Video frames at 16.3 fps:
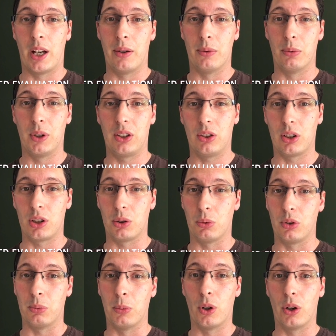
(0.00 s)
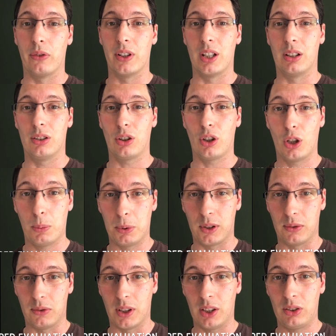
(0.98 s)
researcher was more of an
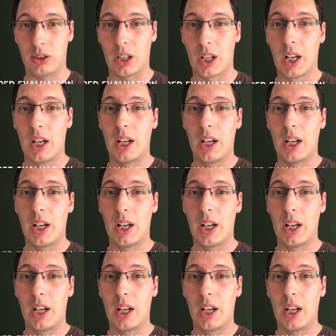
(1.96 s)
interpretivist,